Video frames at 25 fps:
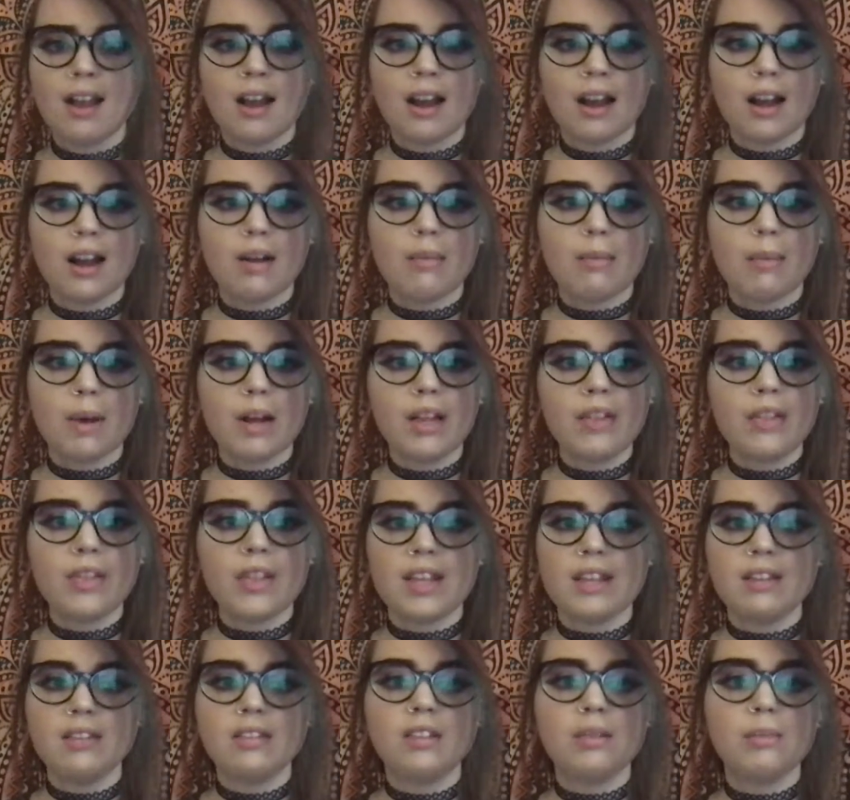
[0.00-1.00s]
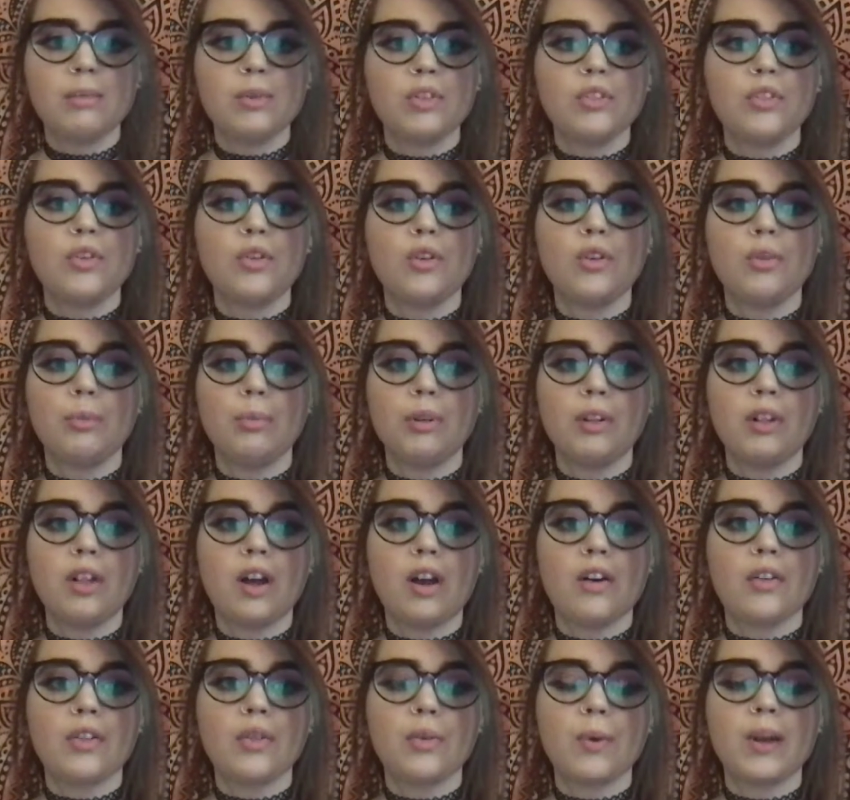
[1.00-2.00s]
Among these, the most notable
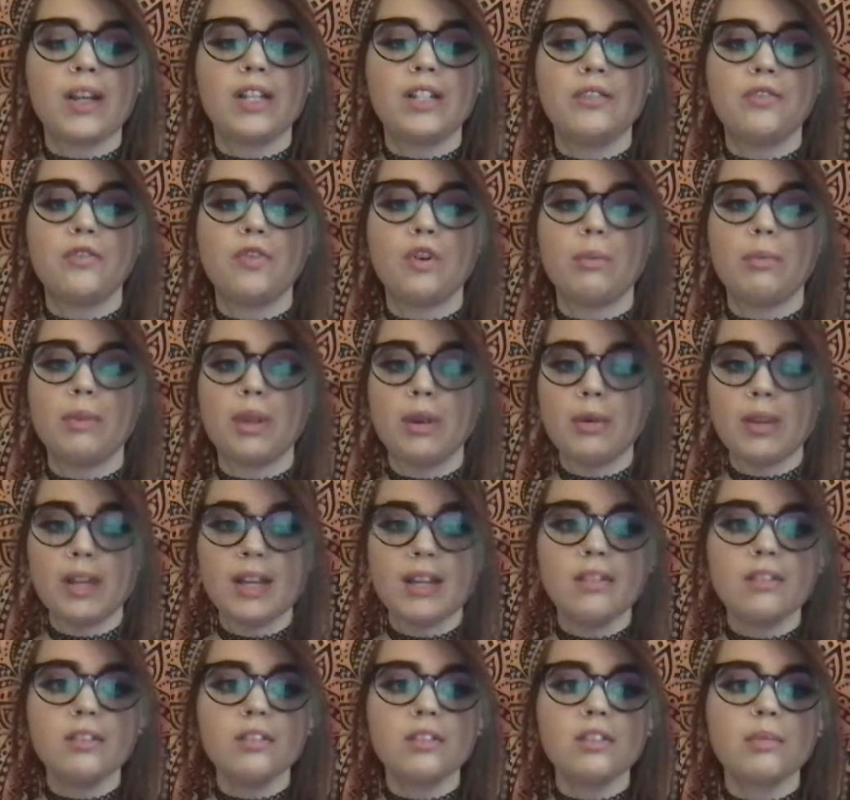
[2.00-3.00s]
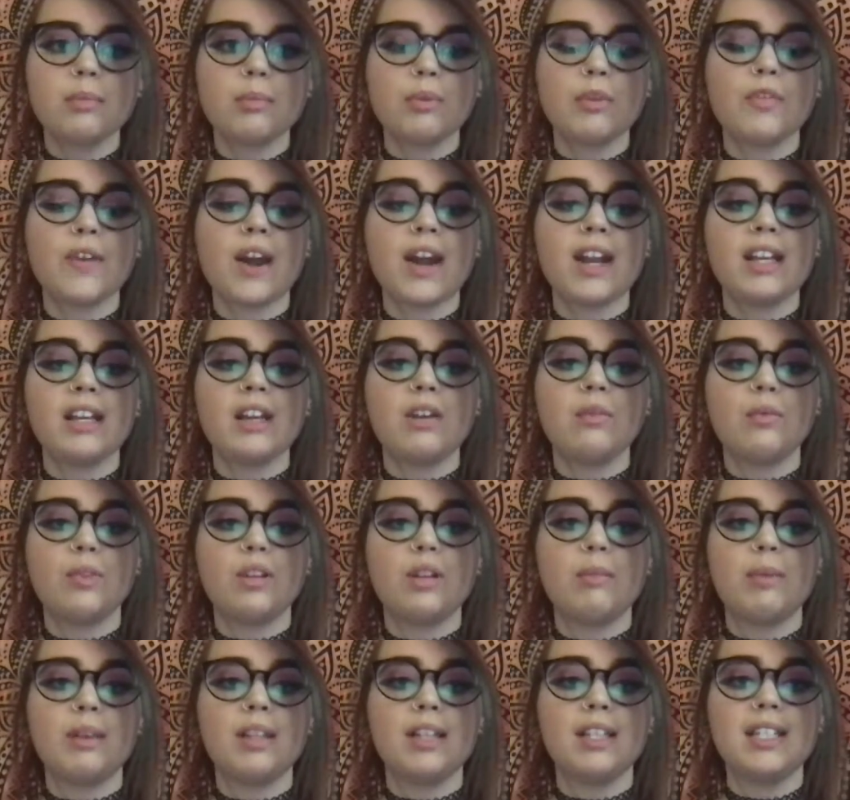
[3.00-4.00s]
are the right to form unions, providing of
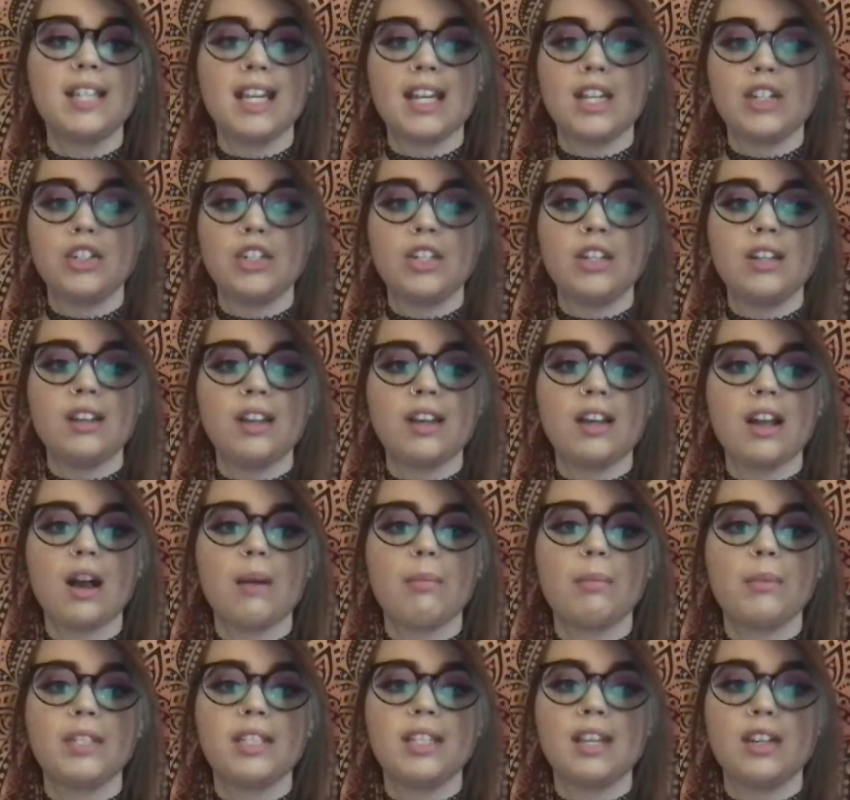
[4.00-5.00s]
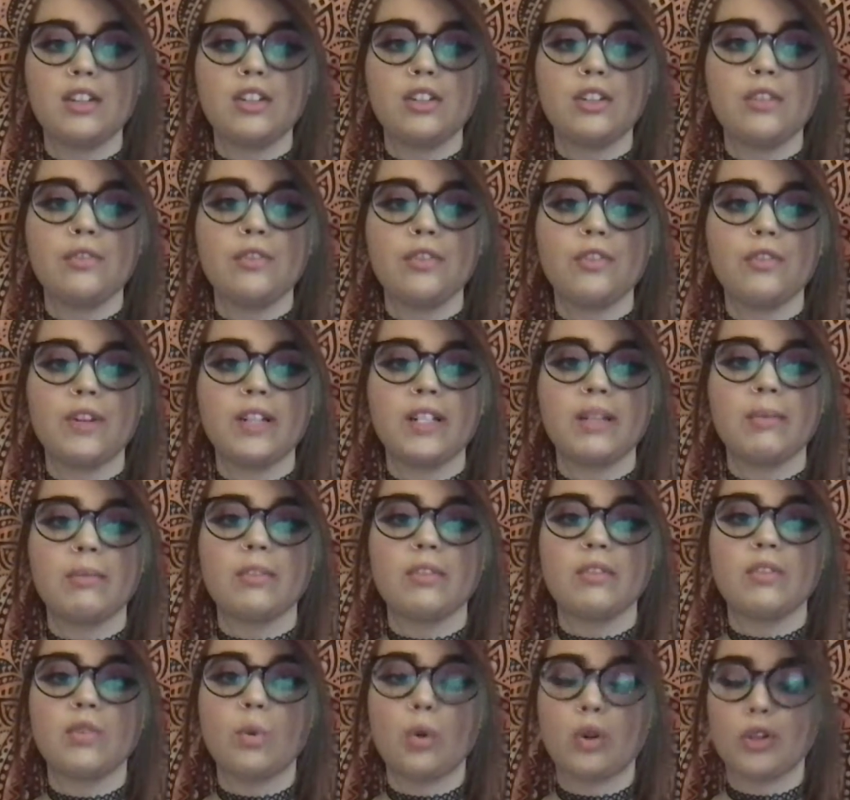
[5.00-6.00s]
rehabilitation and compensation for victims
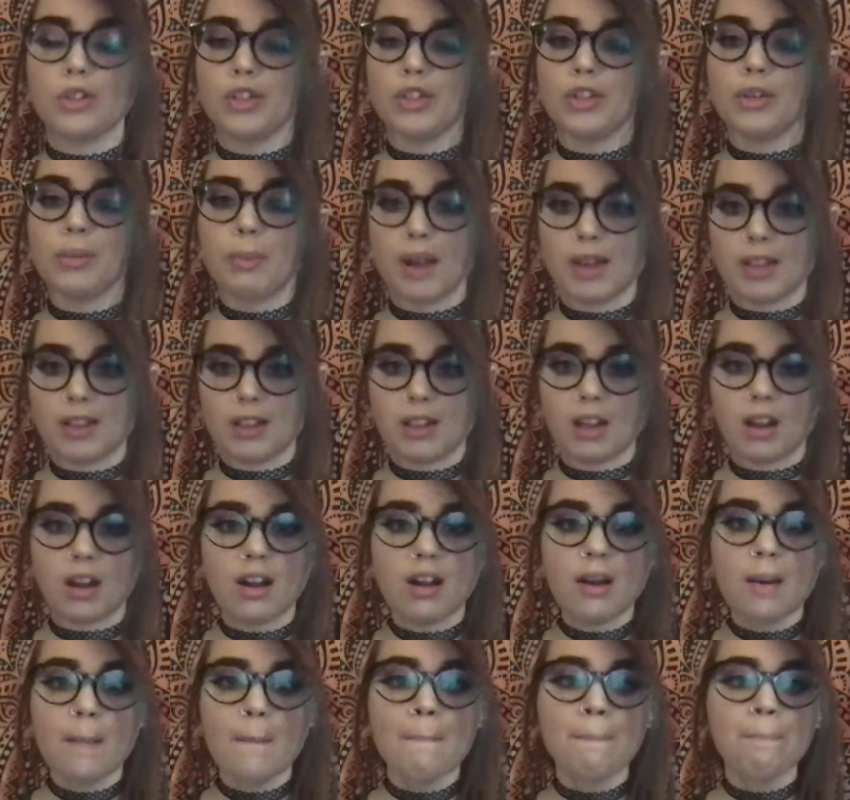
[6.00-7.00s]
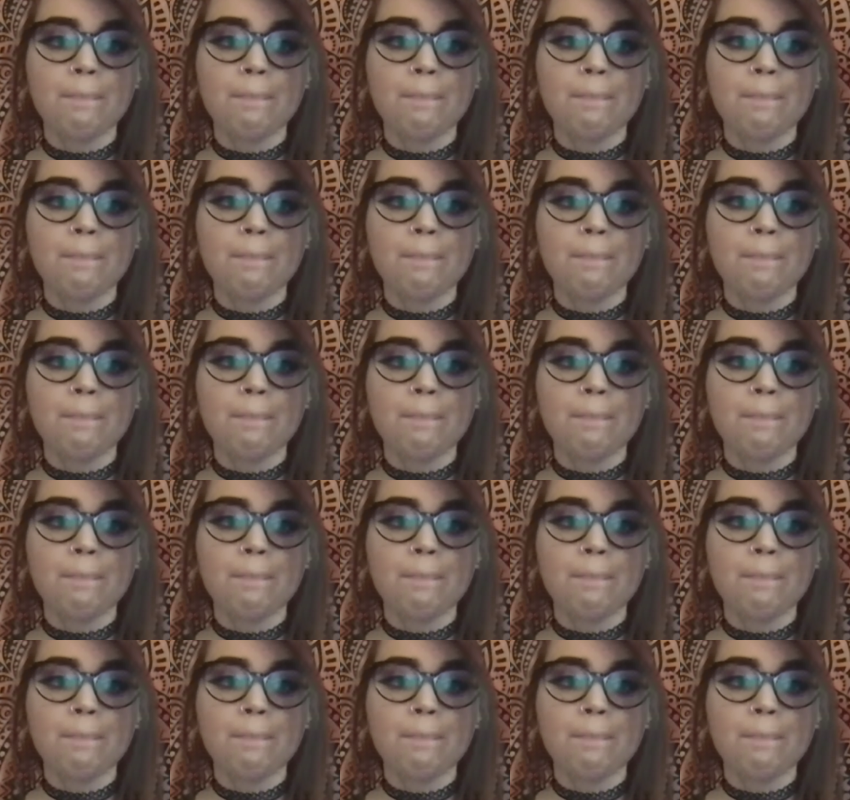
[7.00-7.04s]
of torture by the law,